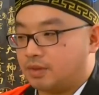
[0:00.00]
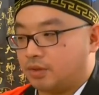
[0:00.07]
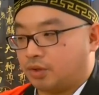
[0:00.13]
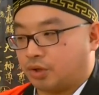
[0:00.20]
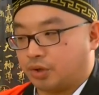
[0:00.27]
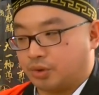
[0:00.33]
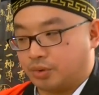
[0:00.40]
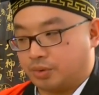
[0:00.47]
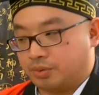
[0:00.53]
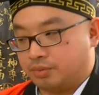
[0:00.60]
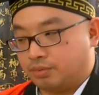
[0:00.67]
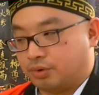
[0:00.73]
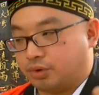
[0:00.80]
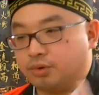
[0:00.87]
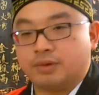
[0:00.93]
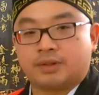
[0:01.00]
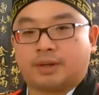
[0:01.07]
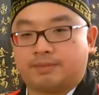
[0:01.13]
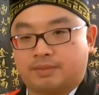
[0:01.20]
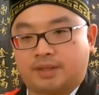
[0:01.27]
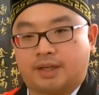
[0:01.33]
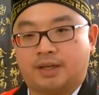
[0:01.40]
to do
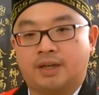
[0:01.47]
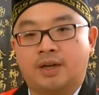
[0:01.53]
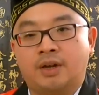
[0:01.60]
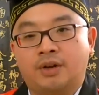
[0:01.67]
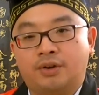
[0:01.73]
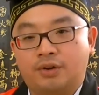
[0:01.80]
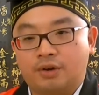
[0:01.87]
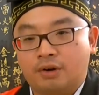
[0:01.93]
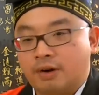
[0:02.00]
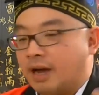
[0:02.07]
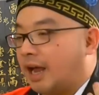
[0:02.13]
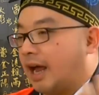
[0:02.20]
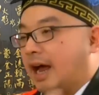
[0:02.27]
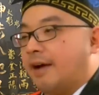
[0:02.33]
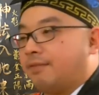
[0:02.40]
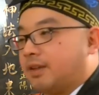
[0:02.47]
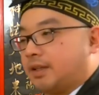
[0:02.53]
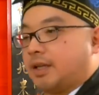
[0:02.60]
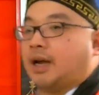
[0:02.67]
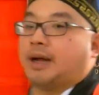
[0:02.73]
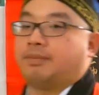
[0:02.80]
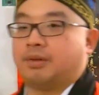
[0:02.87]
something, you don't have the
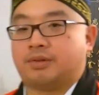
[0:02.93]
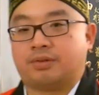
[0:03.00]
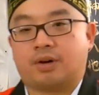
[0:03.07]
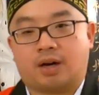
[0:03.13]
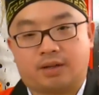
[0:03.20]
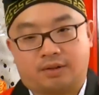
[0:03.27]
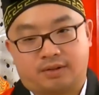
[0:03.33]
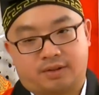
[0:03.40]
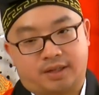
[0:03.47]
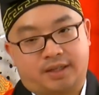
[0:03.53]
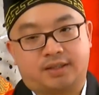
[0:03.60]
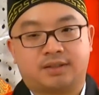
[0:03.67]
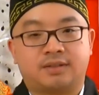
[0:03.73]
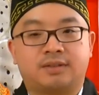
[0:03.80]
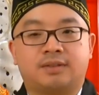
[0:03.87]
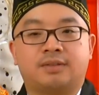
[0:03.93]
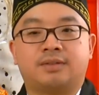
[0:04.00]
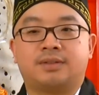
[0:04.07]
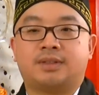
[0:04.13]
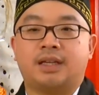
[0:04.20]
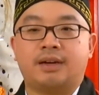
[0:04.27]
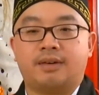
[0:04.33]
time to do other things.
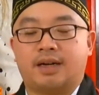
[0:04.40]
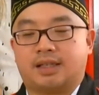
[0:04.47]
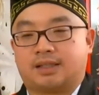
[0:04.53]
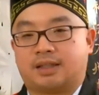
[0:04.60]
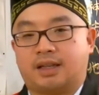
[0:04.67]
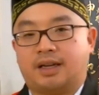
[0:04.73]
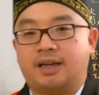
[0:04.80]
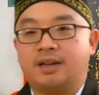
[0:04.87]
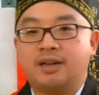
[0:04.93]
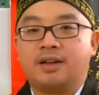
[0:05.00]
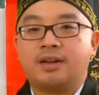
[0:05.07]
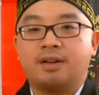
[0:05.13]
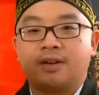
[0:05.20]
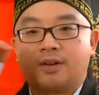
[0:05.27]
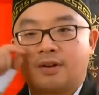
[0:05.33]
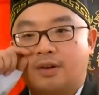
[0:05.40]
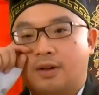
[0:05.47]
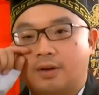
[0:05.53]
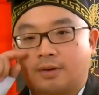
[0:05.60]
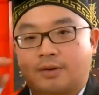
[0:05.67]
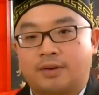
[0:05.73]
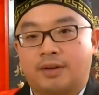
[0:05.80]
Seriously.
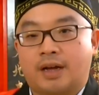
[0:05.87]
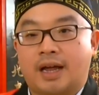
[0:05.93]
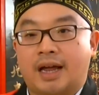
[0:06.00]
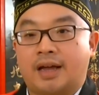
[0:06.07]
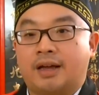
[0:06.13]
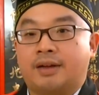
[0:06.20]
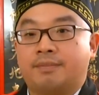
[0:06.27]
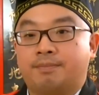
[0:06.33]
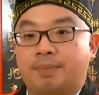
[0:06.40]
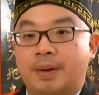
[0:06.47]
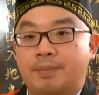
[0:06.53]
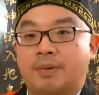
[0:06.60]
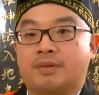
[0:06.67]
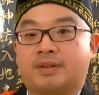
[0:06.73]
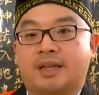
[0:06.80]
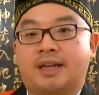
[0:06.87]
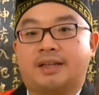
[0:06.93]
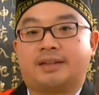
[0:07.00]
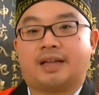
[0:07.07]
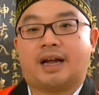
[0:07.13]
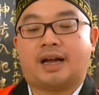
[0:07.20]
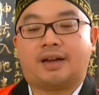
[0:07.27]
Look, people
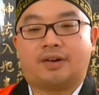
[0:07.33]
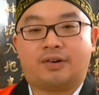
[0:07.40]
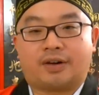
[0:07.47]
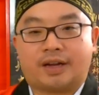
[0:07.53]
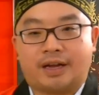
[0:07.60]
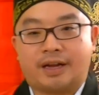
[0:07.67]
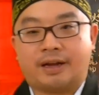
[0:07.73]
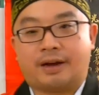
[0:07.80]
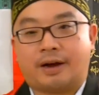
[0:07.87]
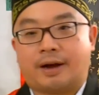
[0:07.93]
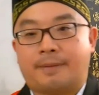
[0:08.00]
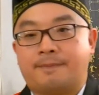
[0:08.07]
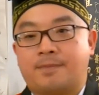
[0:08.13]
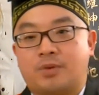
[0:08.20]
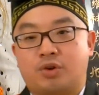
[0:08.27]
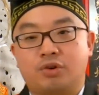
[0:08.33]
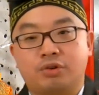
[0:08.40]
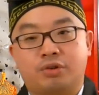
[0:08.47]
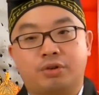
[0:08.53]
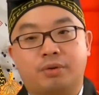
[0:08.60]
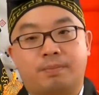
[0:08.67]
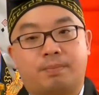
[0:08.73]
think that, okay,
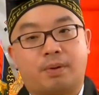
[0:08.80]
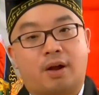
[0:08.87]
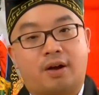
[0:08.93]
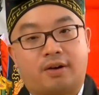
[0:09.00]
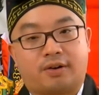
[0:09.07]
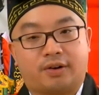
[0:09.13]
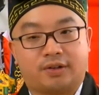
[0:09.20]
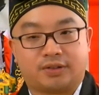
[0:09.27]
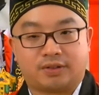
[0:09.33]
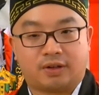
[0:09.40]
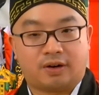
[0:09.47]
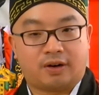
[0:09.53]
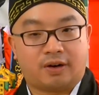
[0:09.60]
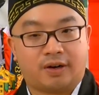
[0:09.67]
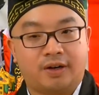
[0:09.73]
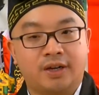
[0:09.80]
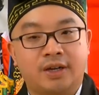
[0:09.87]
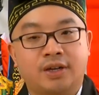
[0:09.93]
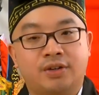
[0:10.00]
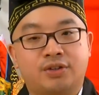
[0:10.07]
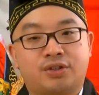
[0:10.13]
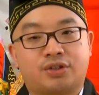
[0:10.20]
YouTube bloggers are
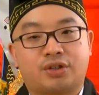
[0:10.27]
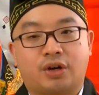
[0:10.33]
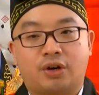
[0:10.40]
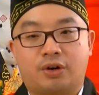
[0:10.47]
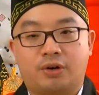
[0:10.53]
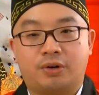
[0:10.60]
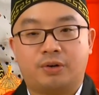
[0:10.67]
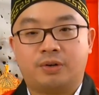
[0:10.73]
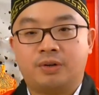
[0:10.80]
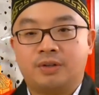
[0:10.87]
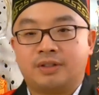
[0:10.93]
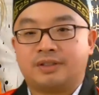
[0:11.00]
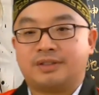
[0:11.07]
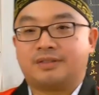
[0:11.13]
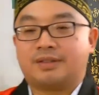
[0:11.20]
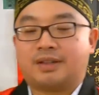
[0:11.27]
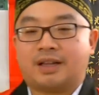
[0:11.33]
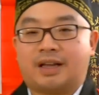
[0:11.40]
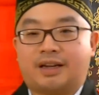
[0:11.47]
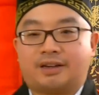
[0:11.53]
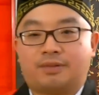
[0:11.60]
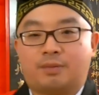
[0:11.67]
so,
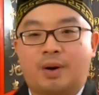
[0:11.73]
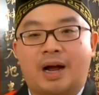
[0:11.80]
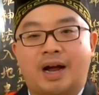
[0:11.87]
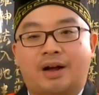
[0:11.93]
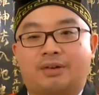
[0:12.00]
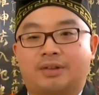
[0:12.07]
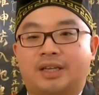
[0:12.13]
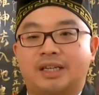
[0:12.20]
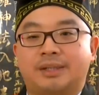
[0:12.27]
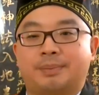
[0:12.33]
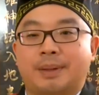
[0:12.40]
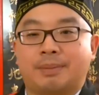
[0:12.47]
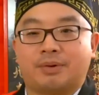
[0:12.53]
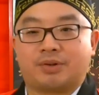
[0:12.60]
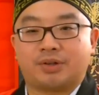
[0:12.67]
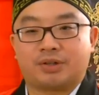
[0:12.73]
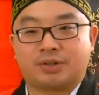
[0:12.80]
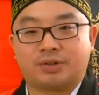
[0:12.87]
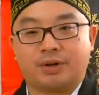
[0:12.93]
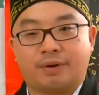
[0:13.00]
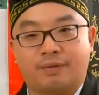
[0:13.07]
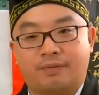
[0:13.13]
like, wow, these people just
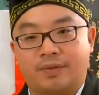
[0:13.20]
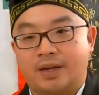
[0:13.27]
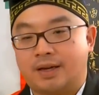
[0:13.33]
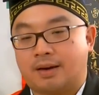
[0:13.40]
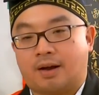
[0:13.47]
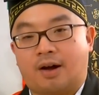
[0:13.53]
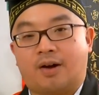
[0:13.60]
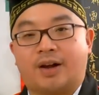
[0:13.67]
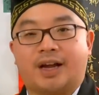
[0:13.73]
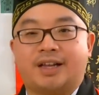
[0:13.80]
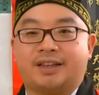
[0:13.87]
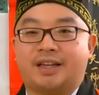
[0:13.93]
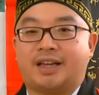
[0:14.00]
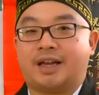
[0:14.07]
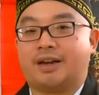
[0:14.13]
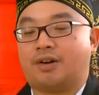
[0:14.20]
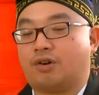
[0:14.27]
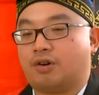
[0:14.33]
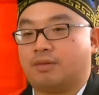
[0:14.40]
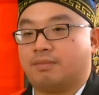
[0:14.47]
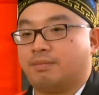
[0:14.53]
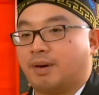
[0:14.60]
do a vlog and they can
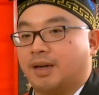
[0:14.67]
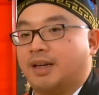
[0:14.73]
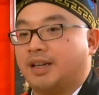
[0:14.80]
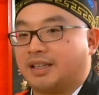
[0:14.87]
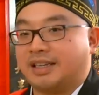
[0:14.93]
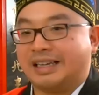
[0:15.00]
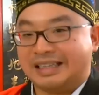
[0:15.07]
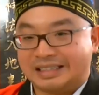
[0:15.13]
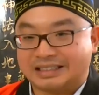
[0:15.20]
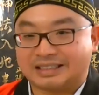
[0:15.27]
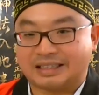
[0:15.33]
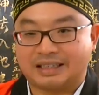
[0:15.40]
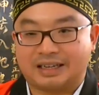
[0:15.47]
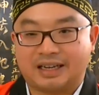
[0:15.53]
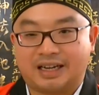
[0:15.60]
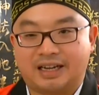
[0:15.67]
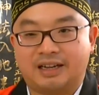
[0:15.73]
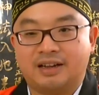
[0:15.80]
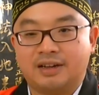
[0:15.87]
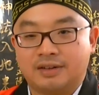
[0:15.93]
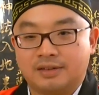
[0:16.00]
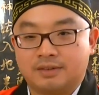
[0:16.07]
earn money easily.
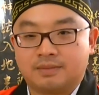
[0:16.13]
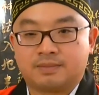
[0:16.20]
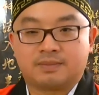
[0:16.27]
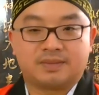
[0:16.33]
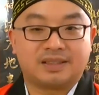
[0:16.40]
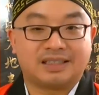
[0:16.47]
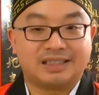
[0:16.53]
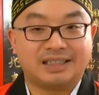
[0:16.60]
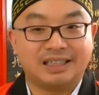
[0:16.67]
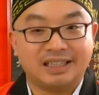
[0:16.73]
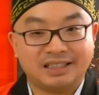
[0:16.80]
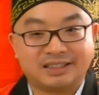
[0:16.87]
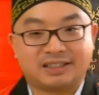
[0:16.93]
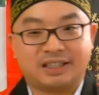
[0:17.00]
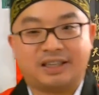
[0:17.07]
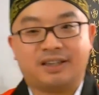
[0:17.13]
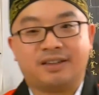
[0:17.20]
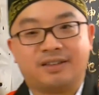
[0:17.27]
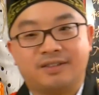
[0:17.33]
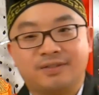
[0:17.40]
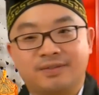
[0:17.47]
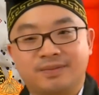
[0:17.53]
Easy.
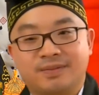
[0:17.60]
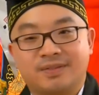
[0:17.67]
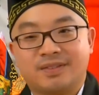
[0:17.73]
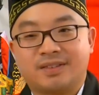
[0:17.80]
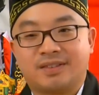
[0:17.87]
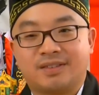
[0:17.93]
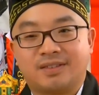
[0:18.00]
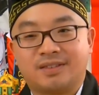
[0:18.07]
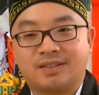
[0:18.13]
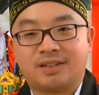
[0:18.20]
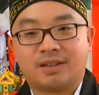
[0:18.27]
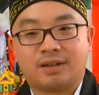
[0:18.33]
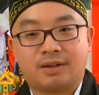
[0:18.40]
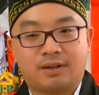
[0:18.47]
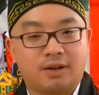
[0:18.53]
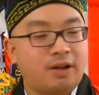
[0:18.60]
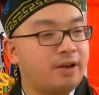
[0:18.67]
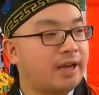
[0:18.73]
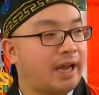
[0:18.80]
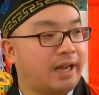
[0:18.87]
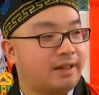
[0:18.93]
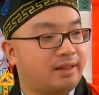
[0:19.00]

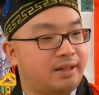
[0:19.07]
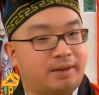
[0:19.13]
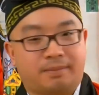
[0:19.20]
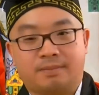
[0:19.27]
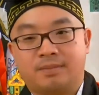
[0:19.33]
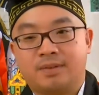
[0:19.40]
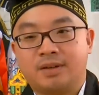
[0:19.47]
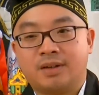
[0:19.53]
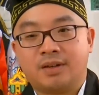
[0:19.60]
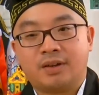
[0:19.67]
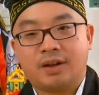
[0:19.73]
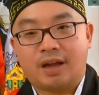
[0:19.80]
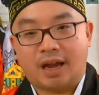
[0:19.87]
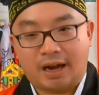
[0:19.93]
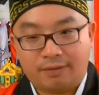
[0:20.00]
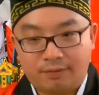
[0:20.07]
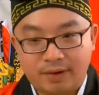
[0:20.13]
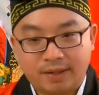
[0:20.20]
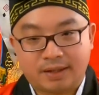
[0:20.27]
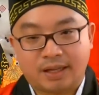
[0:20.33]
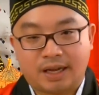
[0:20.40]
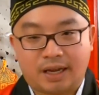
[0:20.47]
Look at them.
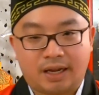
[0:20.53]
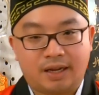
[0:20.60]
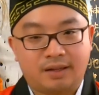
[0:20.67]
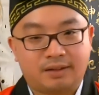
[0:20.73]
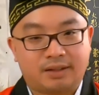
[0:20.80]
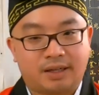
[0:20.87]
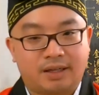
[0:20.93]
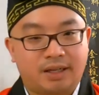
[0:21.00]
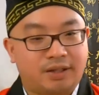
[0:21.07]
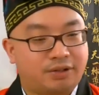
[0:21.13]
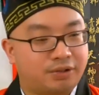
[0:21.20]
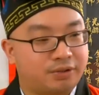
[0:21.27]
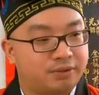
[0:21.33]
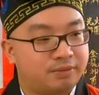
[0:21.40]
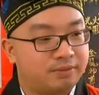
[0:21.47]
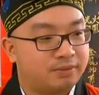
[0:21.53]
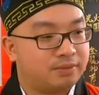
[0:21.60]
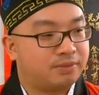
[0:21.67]
Every day they need to